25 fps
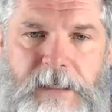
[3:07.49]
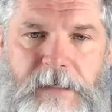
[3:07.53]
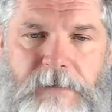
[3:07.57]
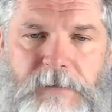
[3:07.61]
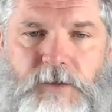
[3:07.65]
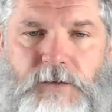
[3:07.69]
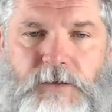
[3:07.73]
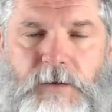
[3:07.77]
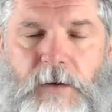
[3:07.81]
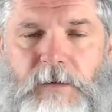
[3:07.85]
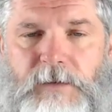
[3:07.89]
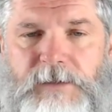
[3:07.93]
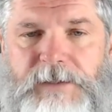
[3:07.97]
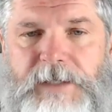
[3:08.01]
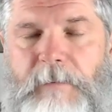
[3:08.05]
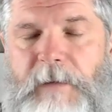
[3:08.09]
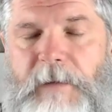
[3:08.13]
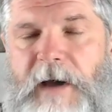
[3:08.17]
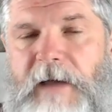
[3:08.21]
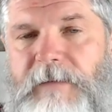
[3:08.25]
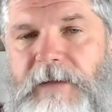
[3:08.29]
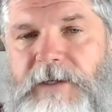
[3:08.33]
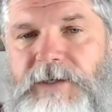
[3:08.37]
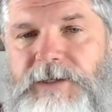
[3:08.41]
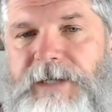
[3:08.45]
The trolls come
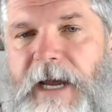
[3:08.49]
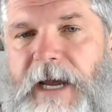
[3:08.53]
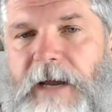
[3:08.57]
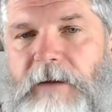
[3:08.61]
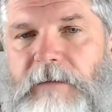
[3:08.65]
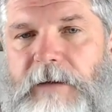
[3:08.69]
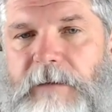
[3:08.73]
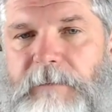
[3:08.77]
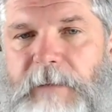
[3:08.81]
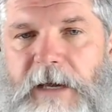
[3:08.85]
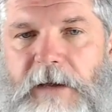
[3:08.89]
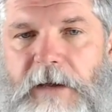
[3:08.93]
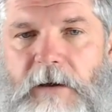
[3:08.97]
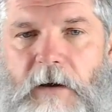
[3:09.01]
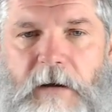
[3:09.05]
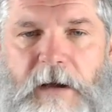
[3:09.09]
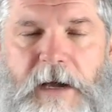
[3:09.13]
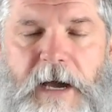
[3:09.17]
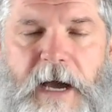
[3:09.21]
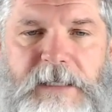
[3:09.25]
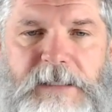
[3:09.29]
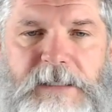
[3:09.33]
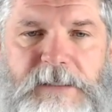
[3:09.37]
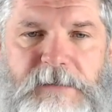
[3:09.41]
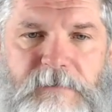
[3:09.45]
on this channel and make all
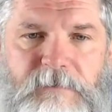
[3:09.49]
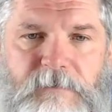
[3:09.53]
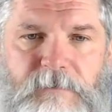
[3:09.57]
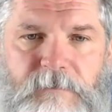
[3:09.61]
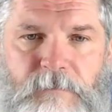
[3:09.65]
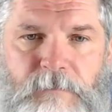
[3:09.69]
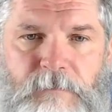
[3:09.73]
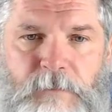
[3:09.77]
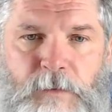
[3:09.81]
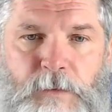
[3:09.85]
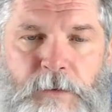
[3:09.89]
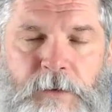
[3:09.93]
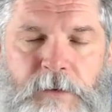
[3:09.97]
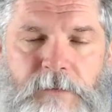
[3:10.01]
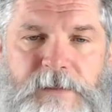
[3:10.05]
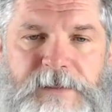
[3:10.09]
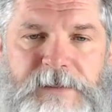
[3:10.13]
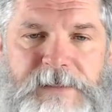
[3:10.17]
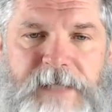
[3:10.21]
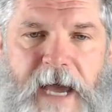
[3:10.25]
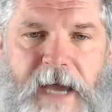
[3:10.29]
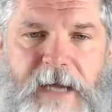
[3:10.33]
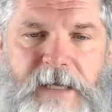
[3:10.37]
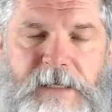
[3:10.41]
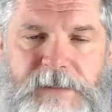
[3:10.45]
kinds of
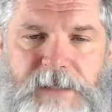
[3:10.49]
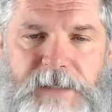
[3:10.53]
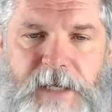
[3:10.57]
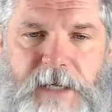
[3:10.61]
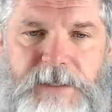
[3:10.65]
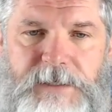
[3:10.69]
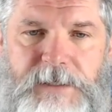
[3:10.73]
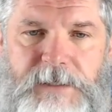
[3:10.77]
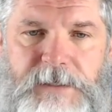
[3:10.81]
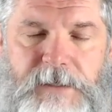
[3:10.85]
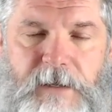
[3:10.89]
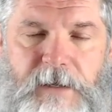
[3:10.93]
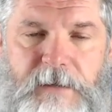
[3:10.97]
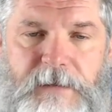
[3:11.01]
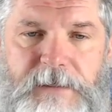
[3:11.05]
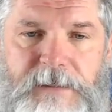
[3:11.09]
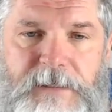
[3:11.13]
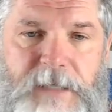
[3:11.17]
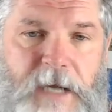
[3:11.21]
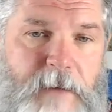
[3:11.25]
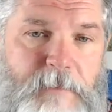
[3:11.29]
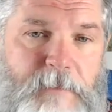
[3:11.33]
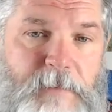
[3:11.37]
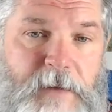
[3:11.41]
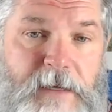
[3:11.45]
ludicrous accusations all the
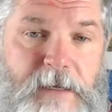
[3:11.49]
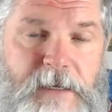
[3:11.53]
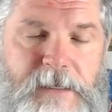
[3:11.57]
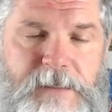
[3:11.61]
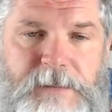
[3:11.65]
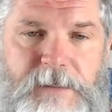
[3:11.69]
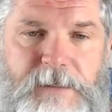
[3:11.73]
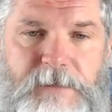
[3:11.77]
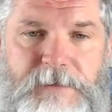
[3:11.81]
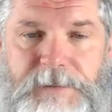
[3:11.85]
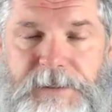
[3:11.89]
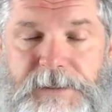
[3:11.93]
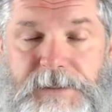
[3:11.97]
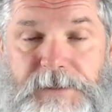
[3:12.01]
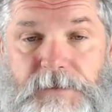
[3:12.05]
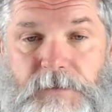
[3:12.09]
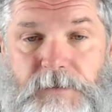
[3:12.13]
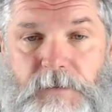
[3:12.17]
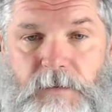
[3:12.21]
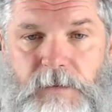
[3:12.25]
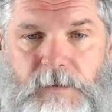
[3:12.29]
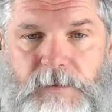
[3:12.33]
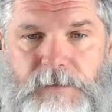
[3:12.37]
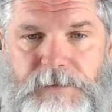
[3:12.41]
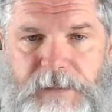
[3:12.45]
time because they're just
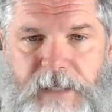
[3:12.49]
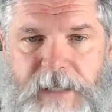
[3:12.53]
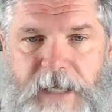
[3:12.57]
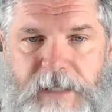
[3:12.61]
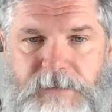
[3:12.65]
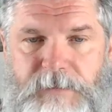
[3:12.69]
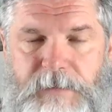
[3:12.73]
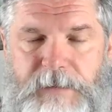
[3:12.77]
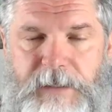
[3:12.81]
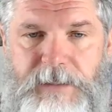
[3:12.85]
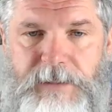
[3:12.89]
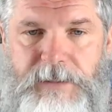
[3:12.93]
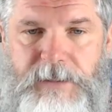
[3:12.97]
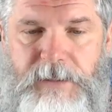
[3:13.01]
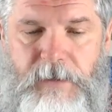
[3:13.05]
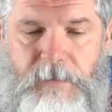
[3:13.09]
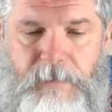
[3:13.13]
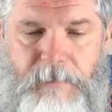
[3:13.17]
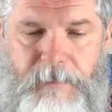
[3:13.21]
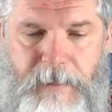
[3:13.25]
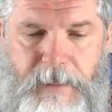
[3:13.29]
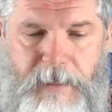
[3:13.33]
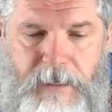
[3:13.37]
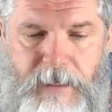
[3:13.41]
trolls and that's what they do.